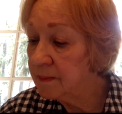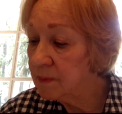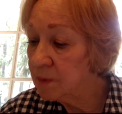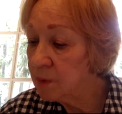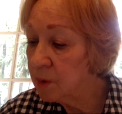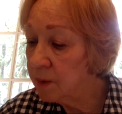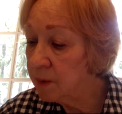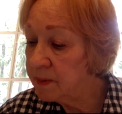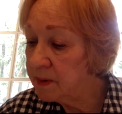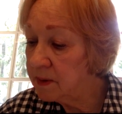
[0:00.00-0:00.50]

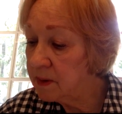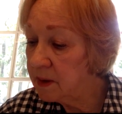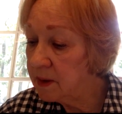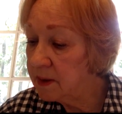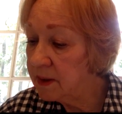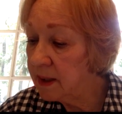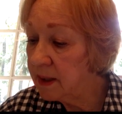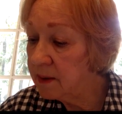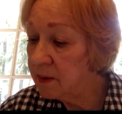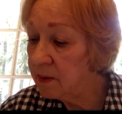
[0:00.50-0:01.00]
Whoops, is
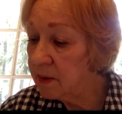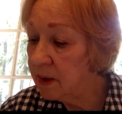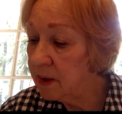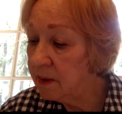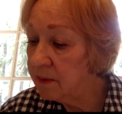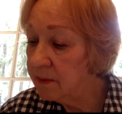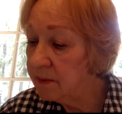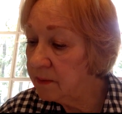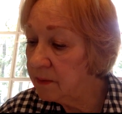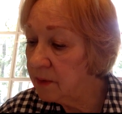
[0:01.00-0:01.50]
that
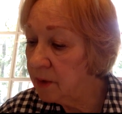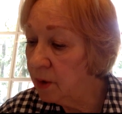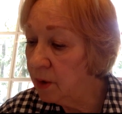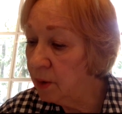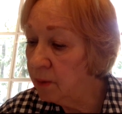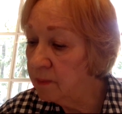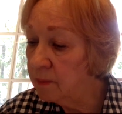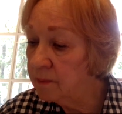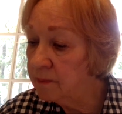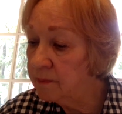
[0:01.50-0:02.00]
12?
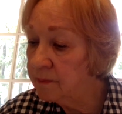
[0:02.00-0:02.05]
Nope.